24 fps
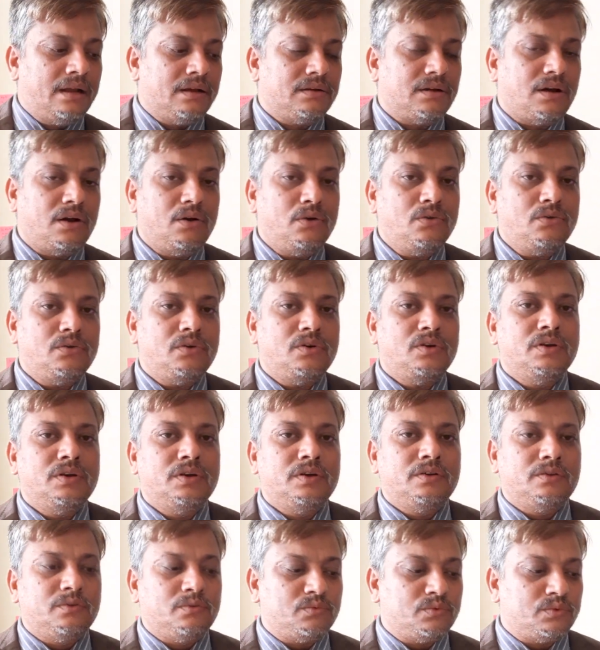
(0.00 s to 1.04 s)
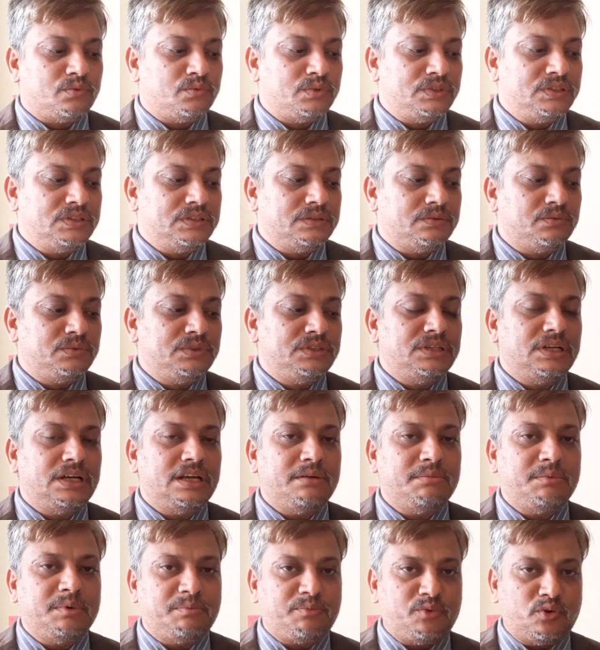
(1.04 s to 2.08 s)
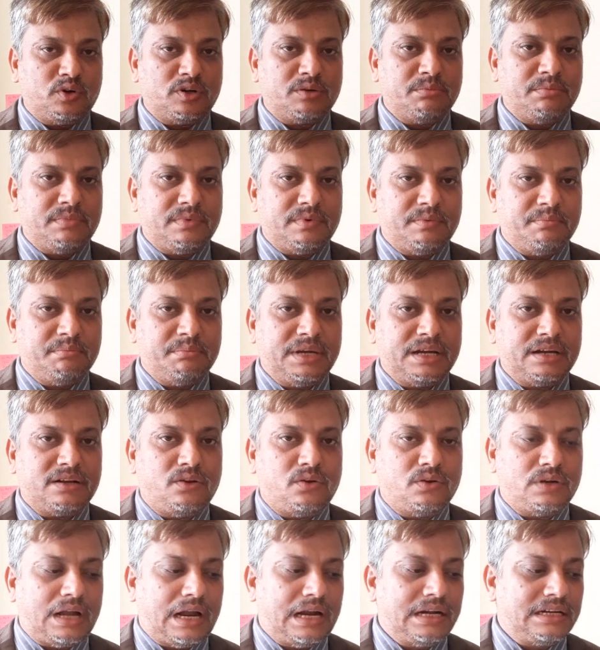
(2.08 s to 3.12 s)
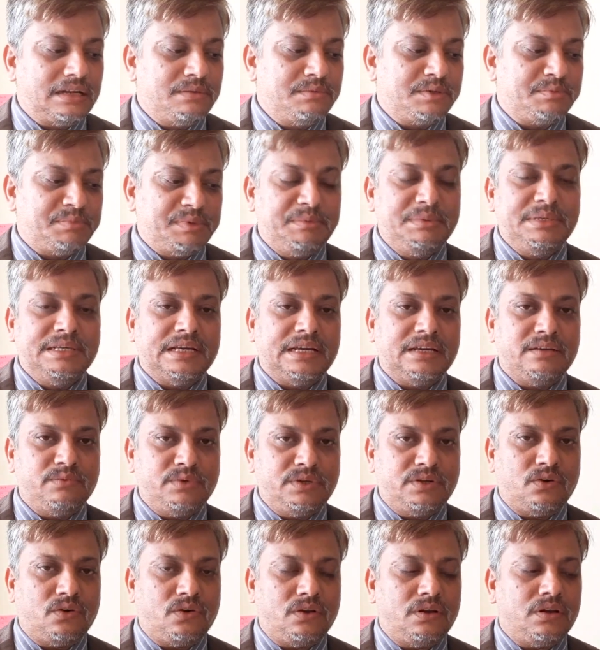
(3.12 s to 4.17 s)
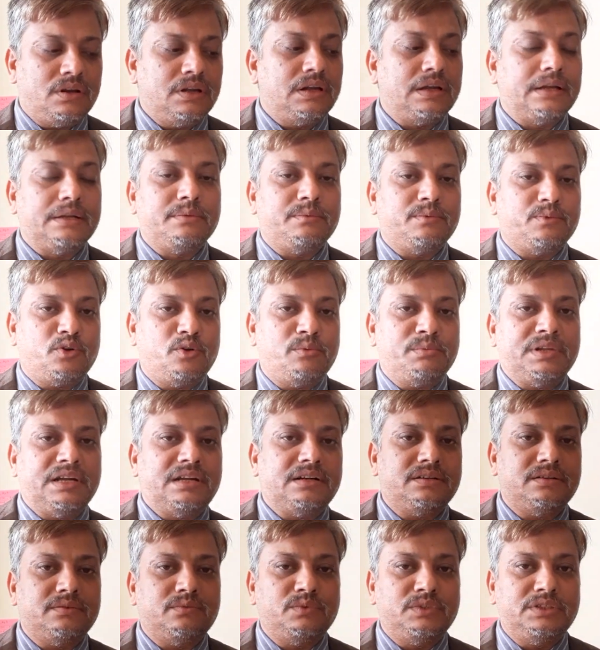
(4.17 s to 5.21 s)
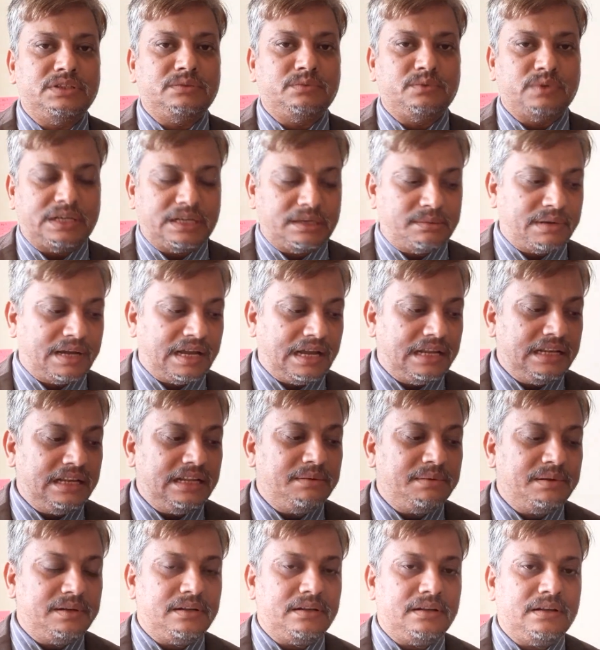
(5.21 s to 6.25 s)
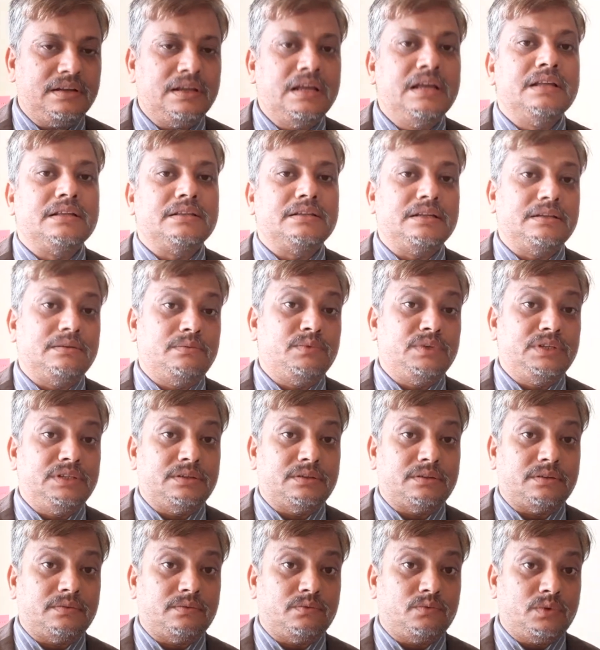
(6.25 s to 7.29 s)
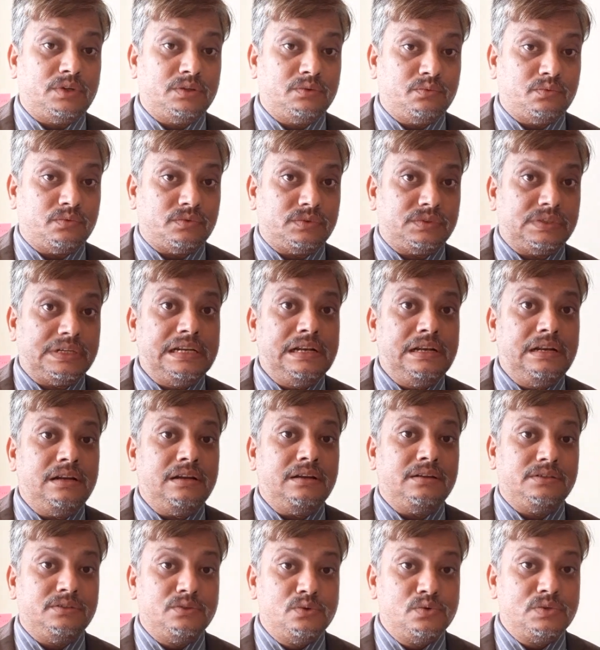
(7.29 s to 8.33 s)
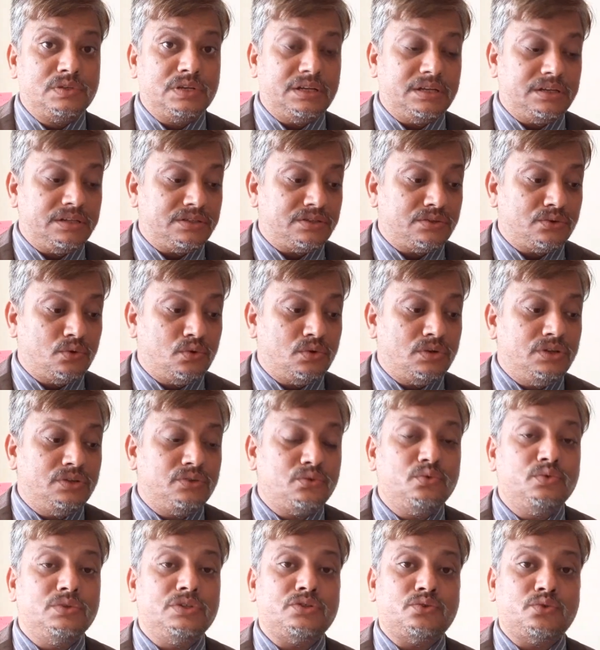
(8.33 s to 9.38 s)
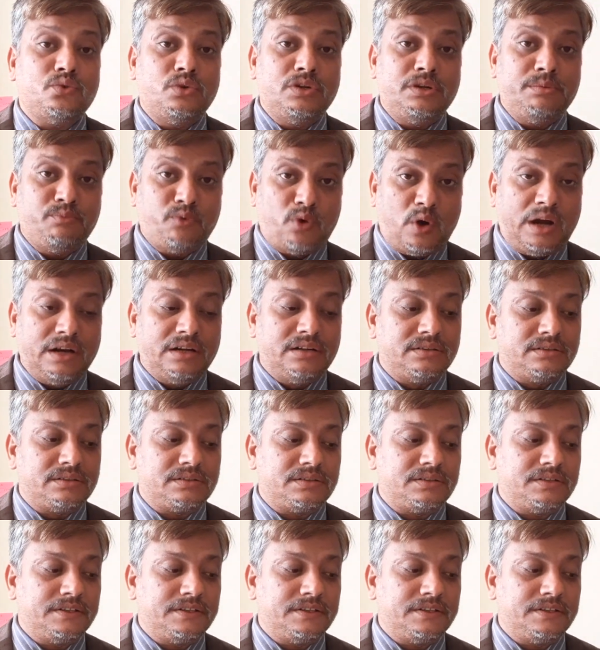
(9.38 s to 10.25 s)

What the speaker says: how we have a product backlog items, PBI we call, and from that we have high level, then we till user story to story points.